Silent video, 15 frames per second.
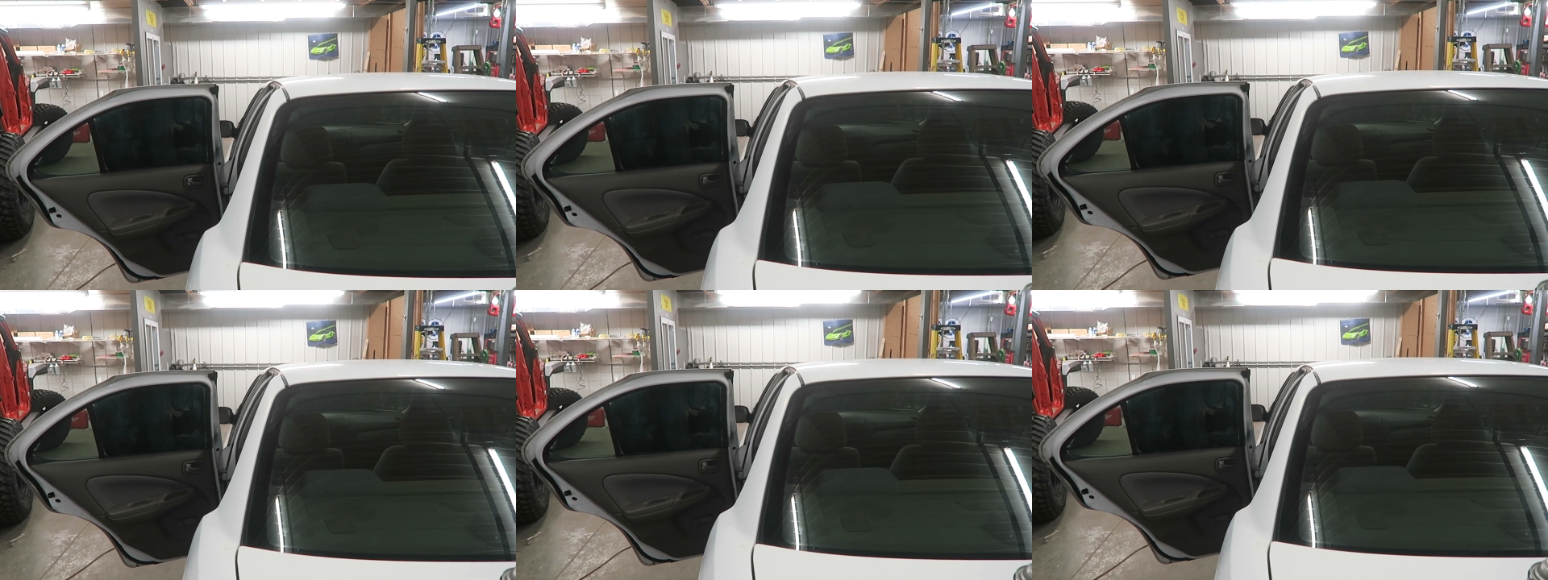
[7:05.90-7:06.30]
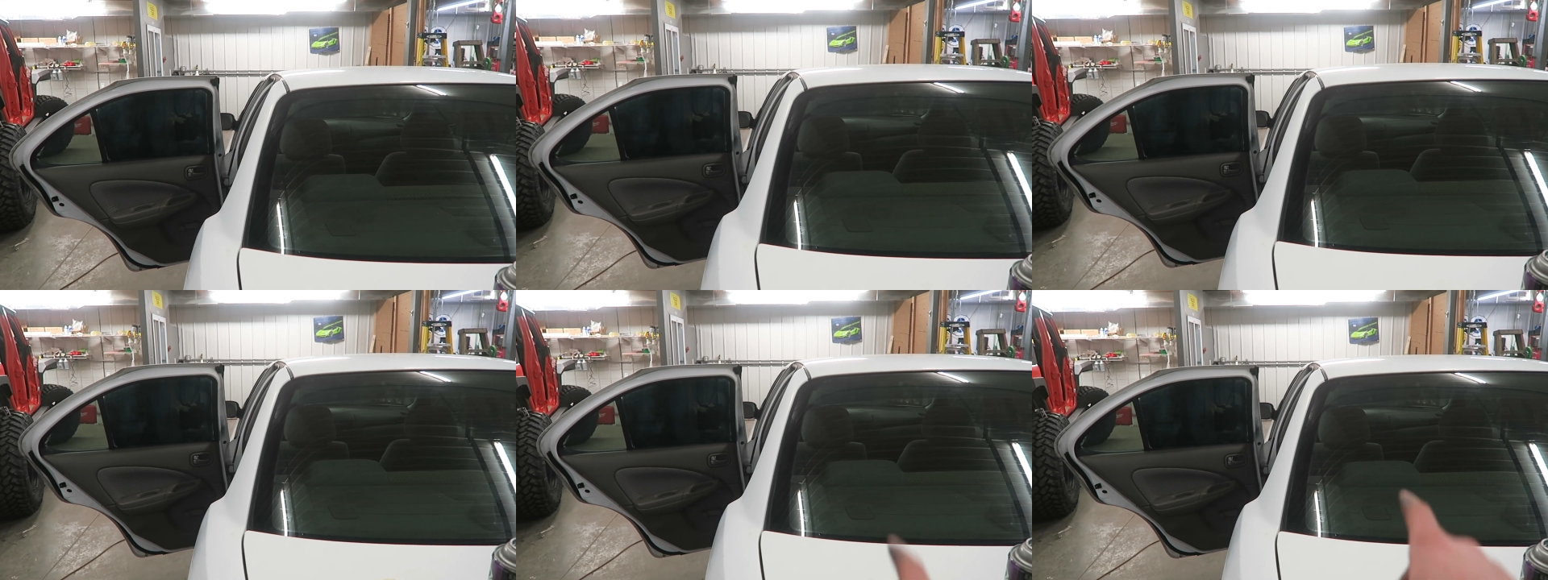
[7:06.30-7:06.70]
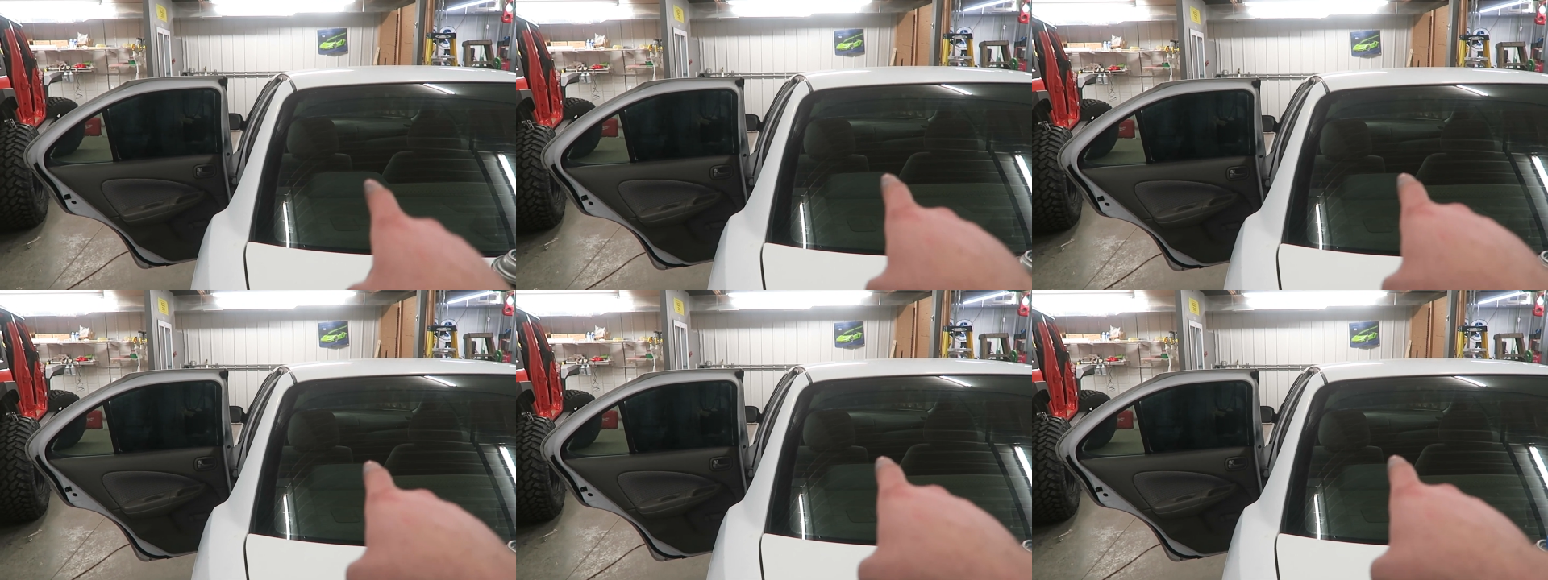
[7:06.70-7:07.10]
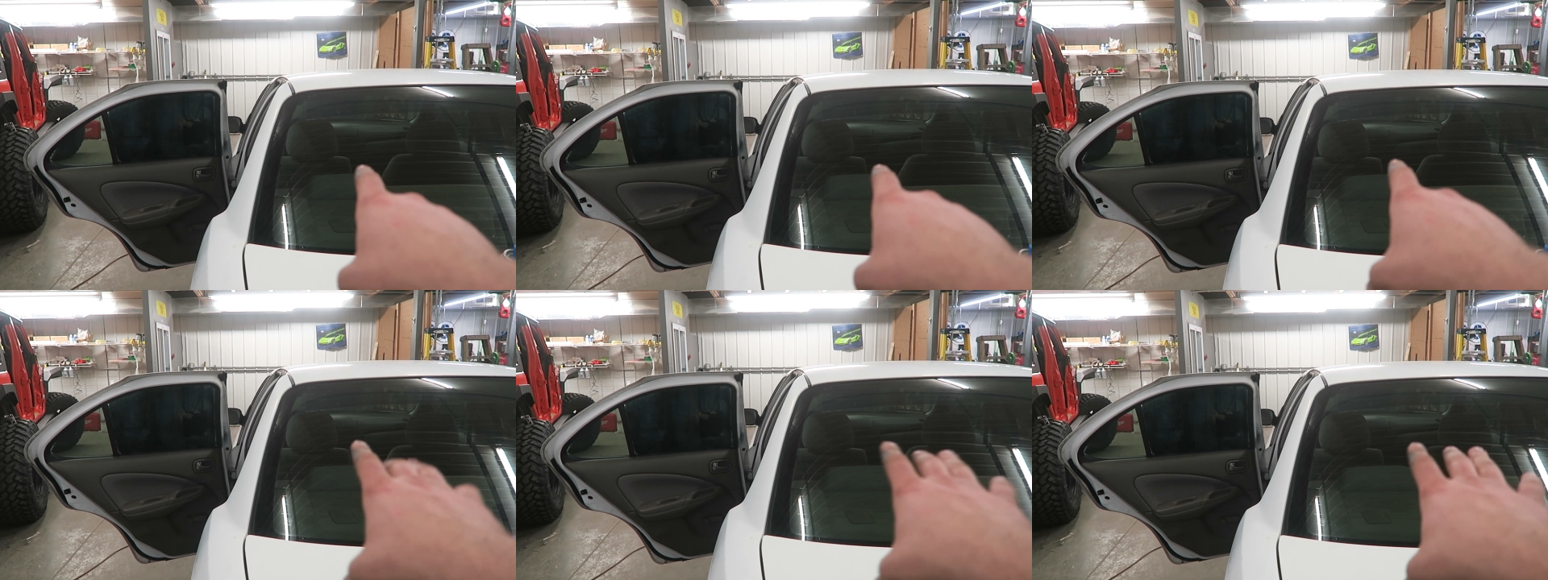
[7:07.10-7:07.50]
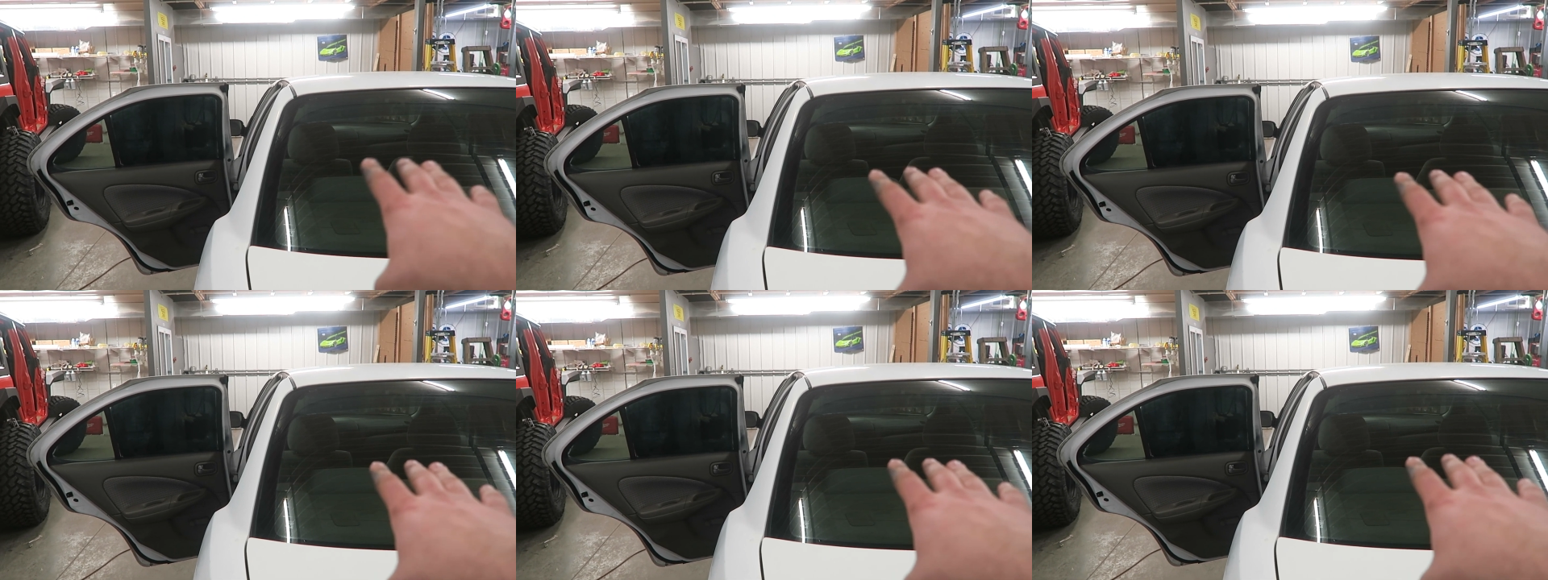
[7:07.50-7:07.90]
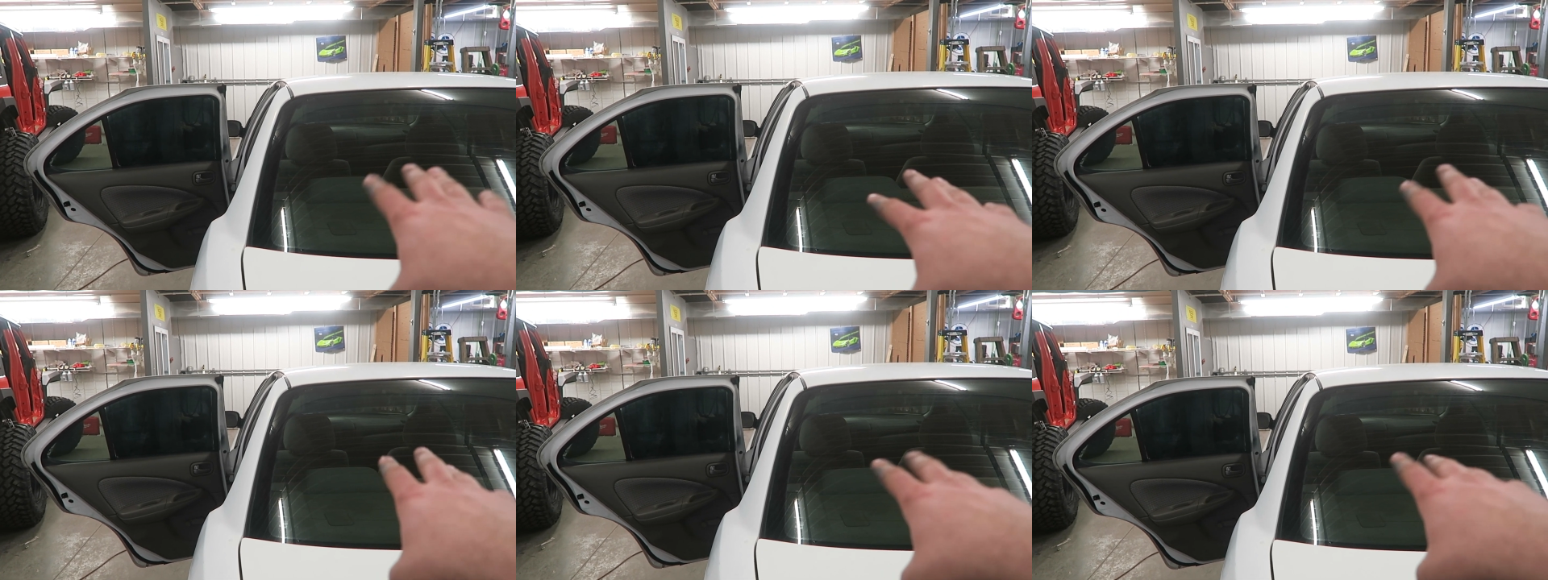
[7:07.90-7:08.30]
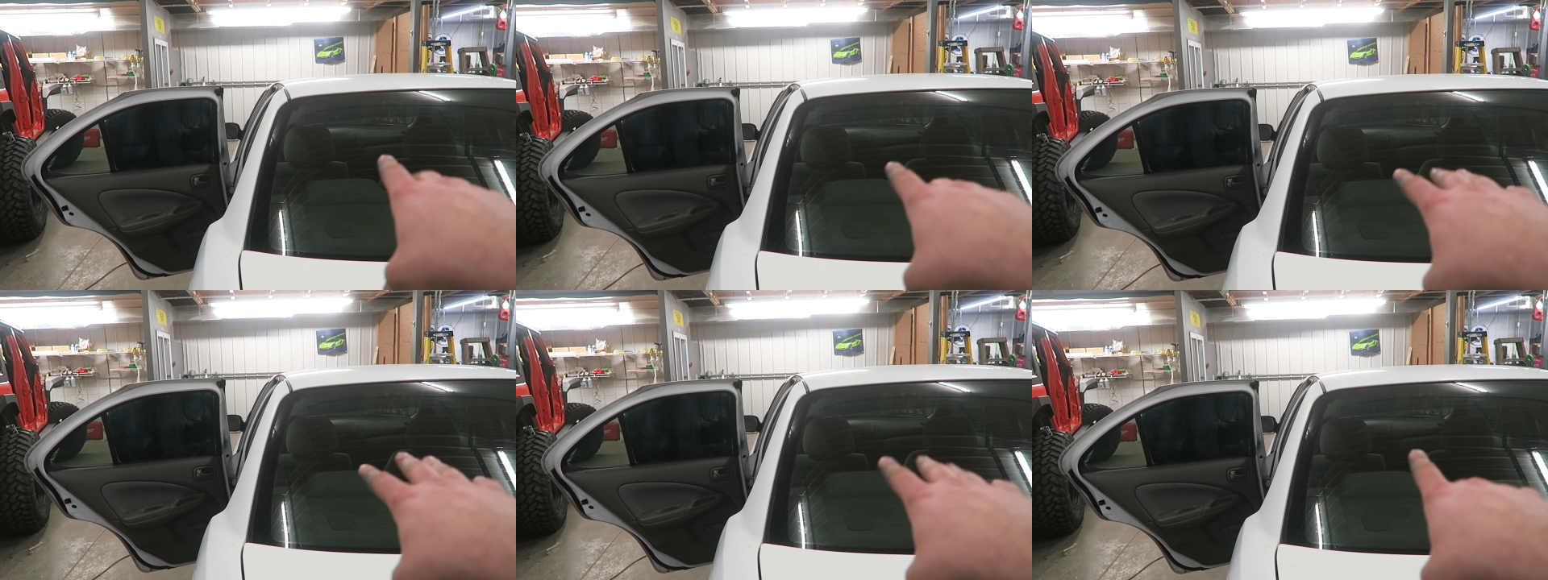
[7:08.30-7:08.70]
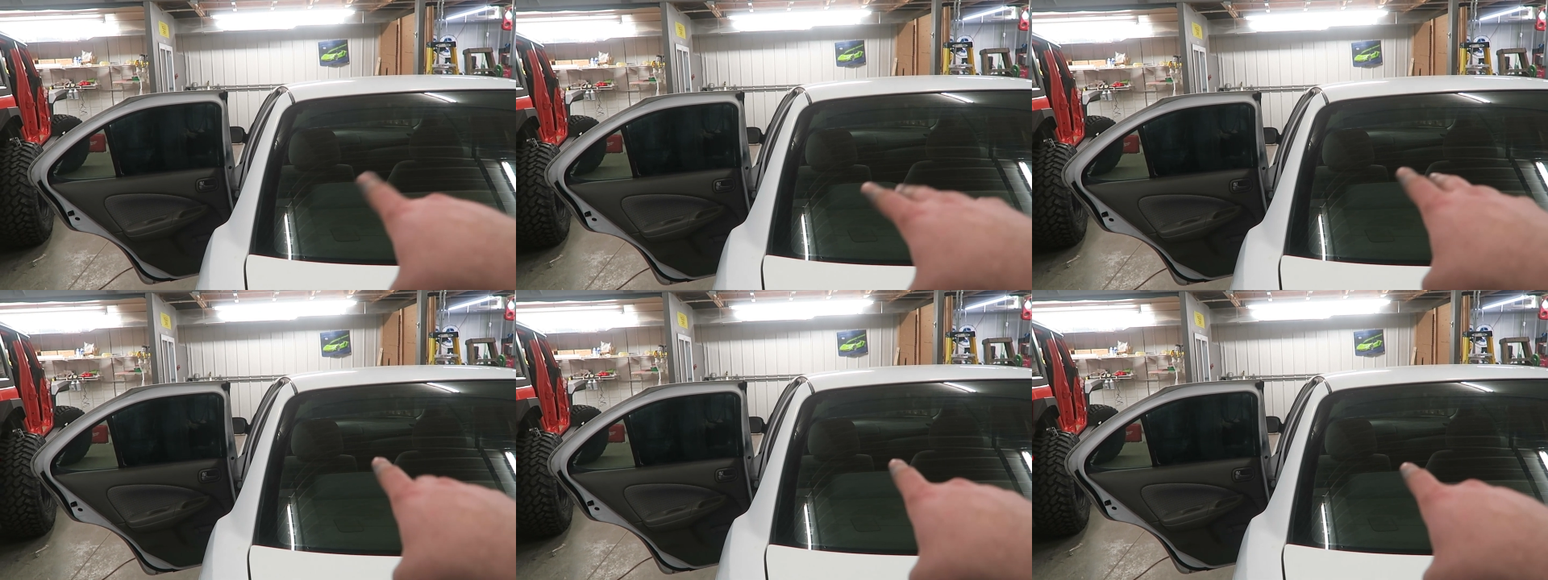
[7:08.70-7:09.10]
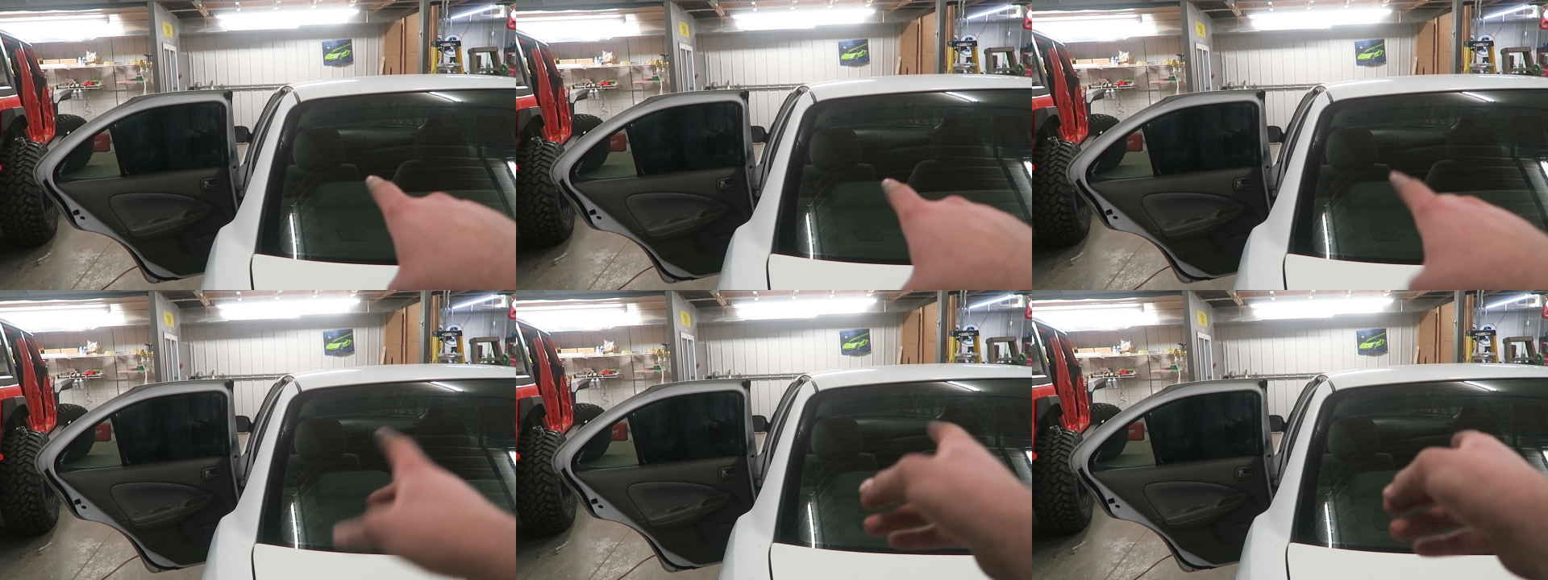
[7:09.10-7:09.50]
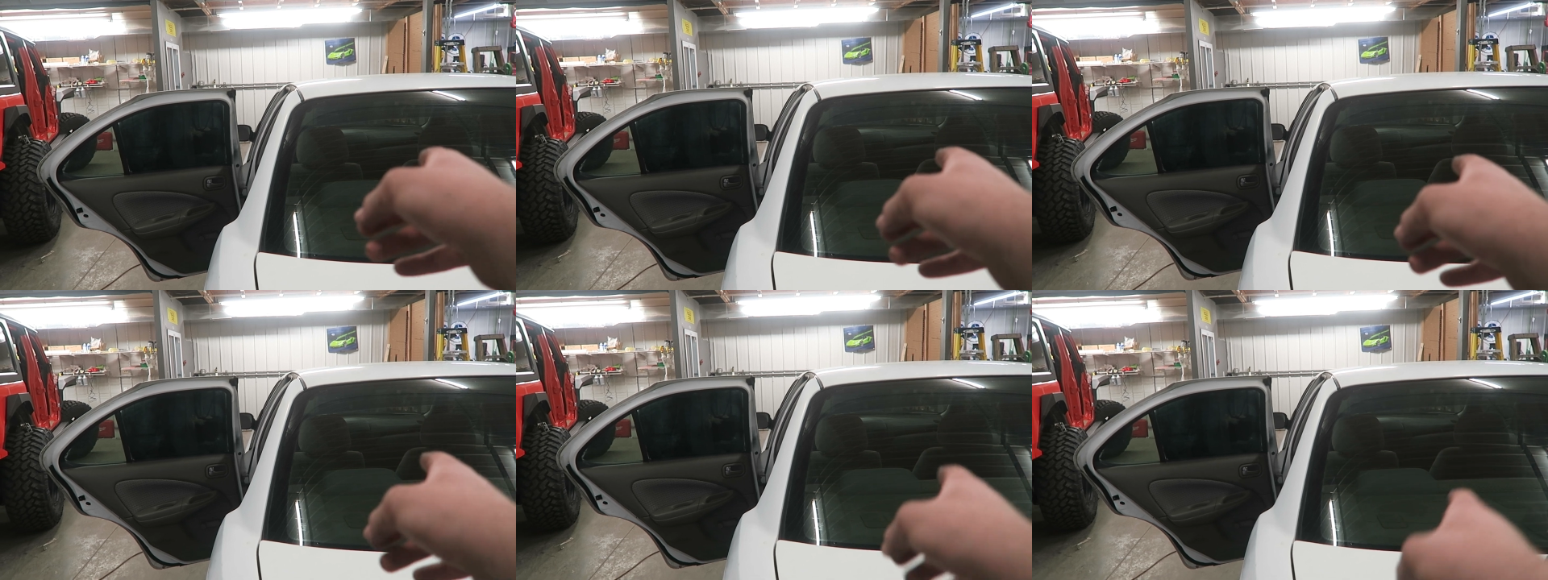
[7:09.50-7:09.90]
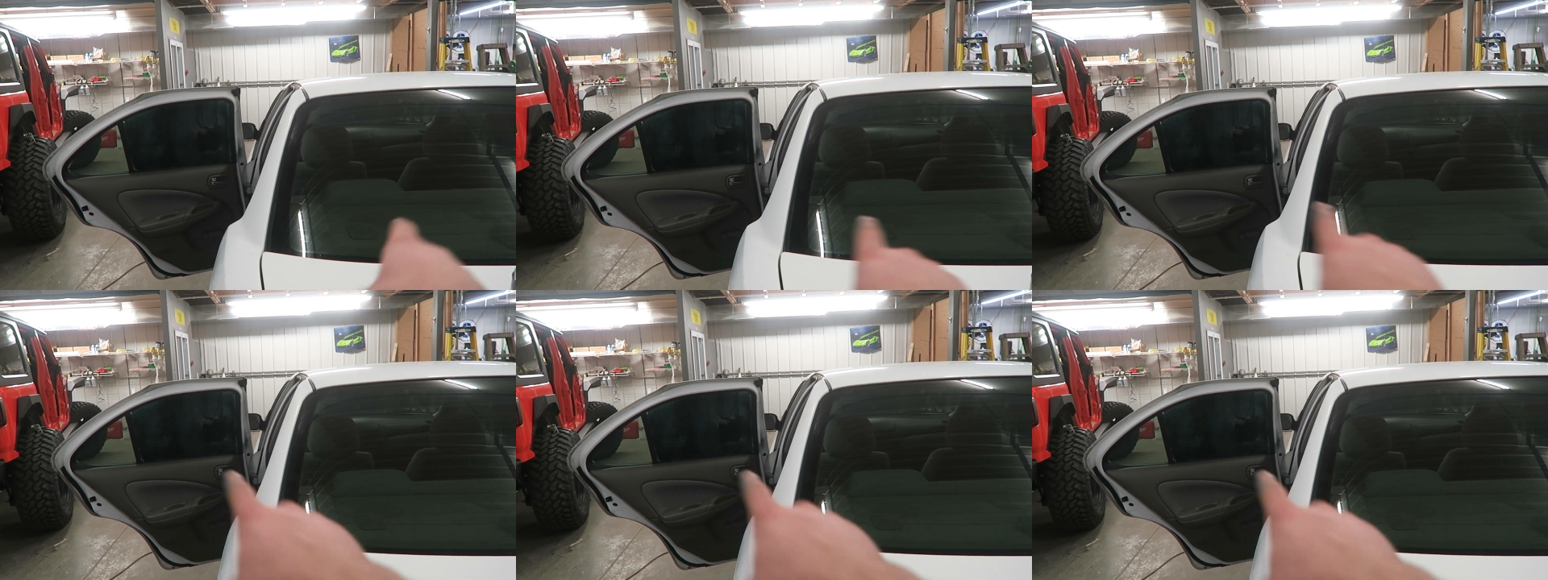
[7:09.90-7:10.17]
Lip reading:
(no speaker visible)